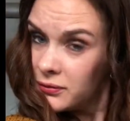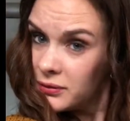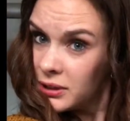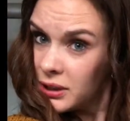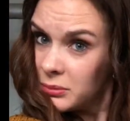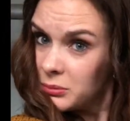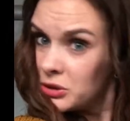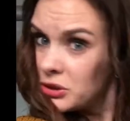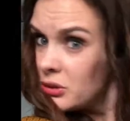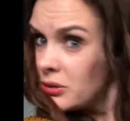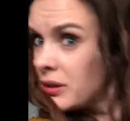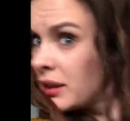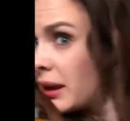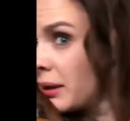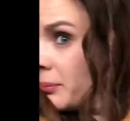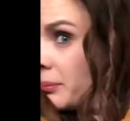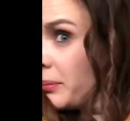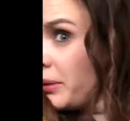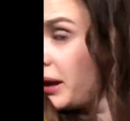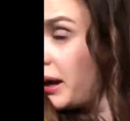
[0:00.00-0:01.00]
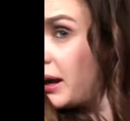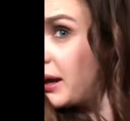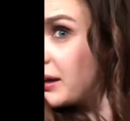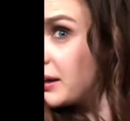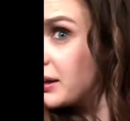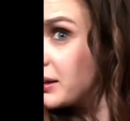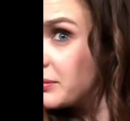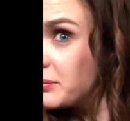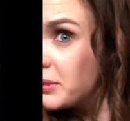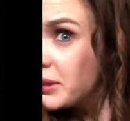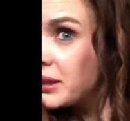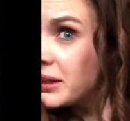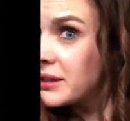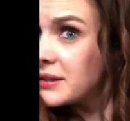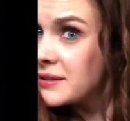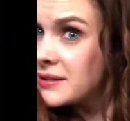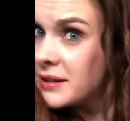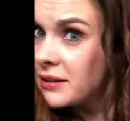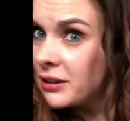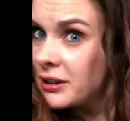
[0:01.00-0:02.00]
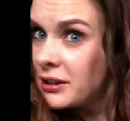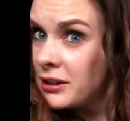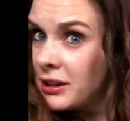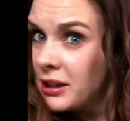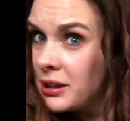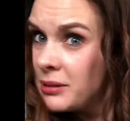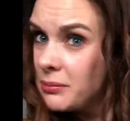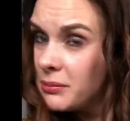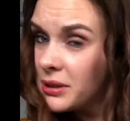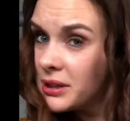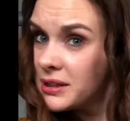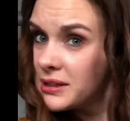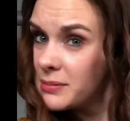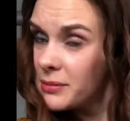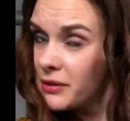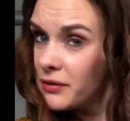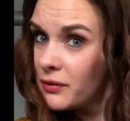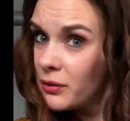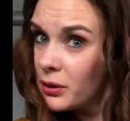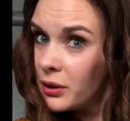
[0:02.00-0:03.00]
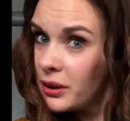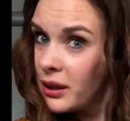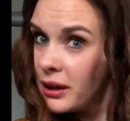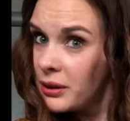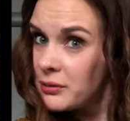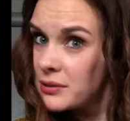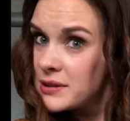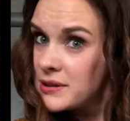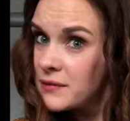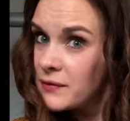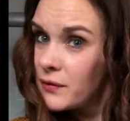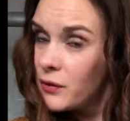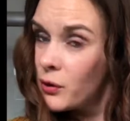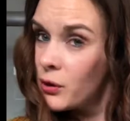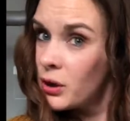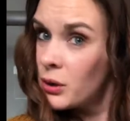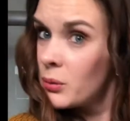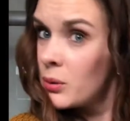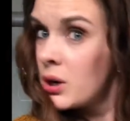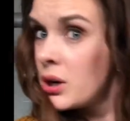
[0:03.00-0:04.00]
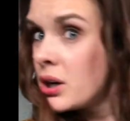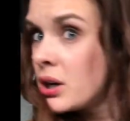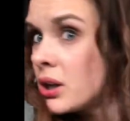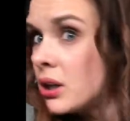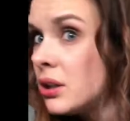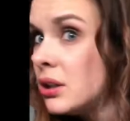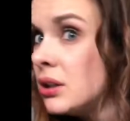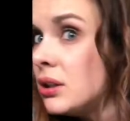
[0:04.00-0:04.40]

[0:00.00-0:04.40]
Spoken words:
I'm doing that back because the piece before that was forward.